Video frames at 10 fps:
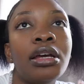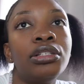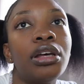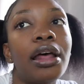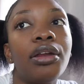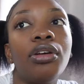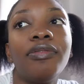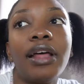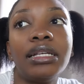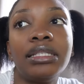So I don't know
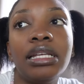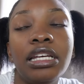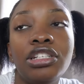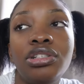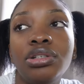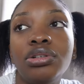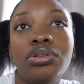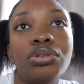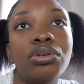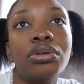if that's the
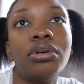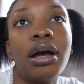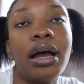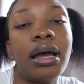issue.